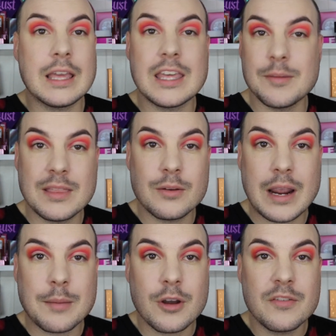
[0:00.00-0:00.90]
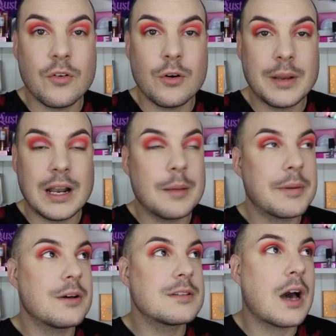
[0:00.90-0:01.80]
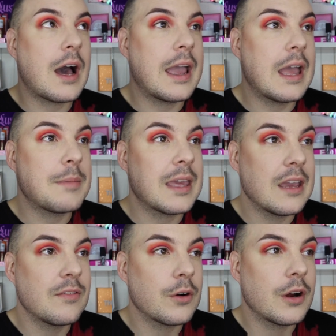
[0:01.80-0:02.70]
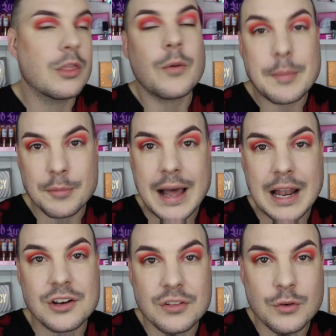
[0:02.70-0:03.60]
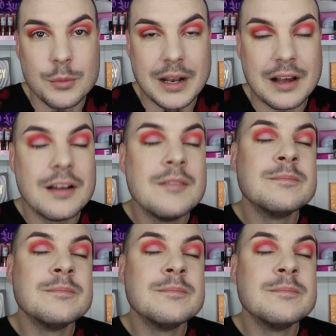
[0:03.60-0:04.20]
Give me the rainbow formula because I am here for it. The rainbow palette and the formula.